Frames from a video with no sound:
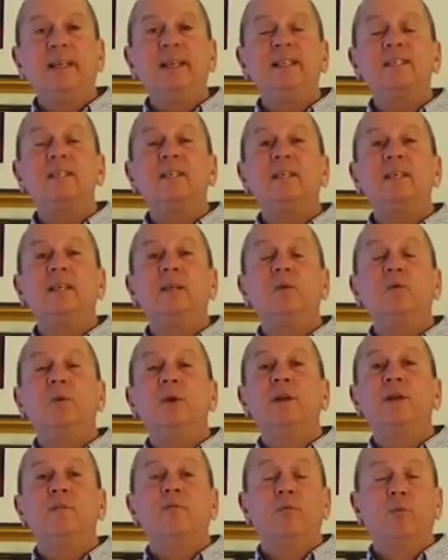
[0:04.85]
easily get
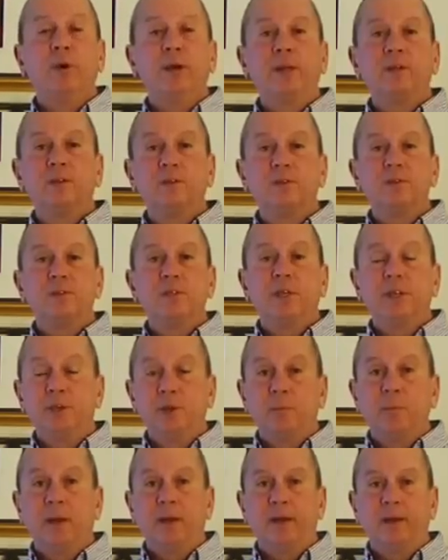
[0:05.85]
rid of wrinkles in
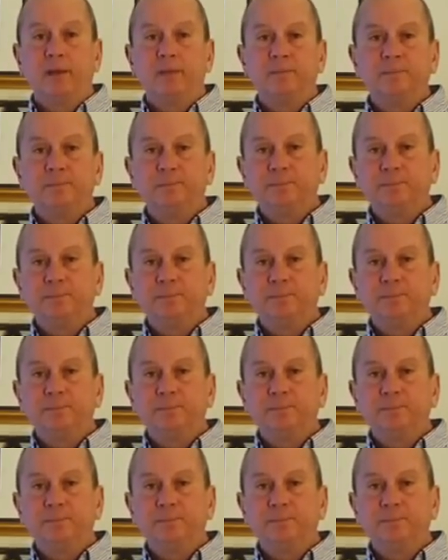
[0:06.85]
your bedding.